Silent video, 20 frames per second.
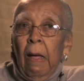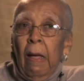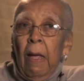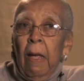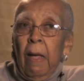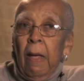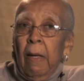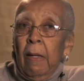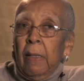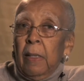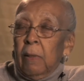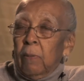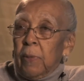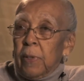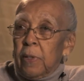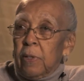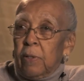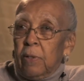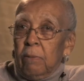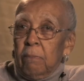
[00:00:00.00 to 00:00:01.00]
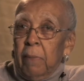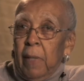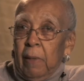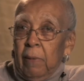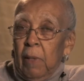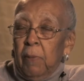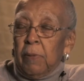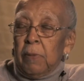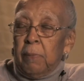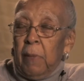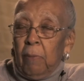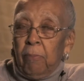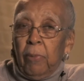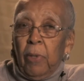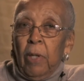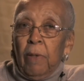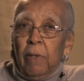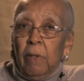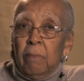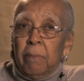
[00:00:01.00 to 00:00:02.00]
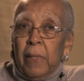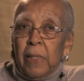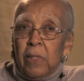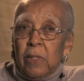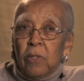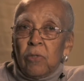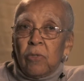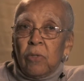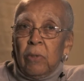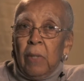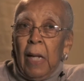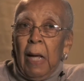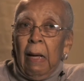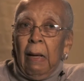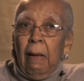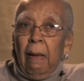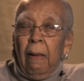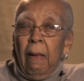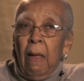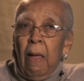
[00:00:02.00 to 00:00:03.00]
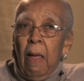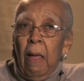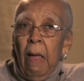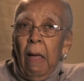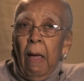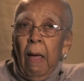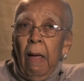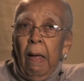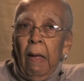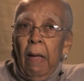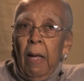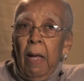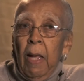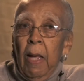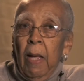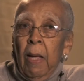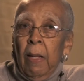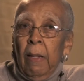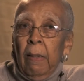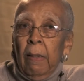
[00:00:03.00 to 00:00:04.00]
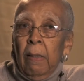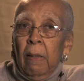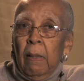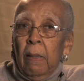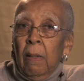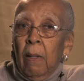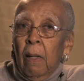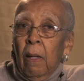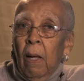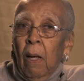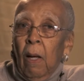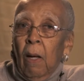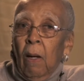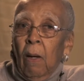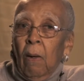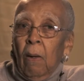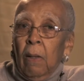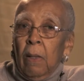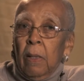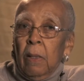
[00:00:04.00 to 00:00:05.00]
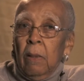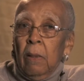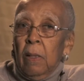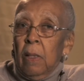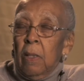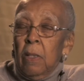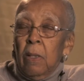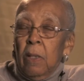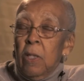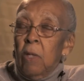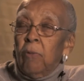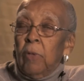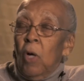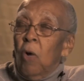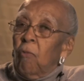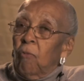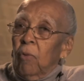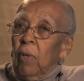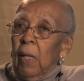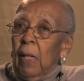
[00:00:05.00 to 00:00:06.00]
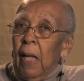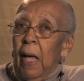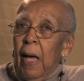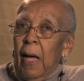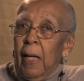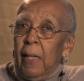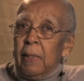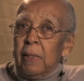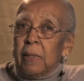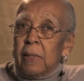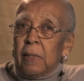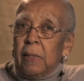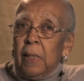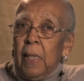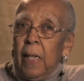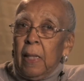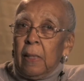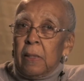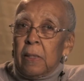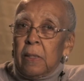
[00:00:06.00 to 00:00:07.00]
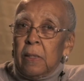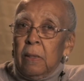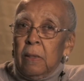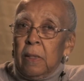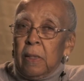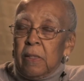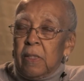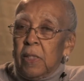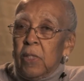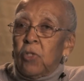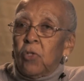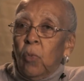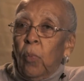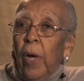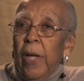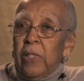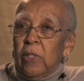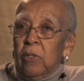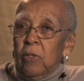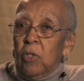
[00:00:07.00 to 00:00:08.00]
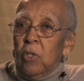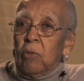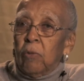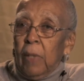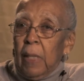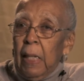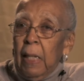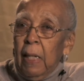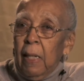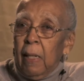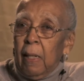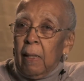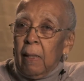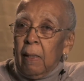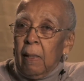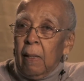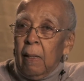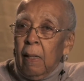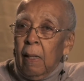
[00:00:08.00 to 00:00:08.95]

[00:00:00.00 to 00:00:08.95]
And it was my brother and my sister and I. And you don't realize that the situation you're in,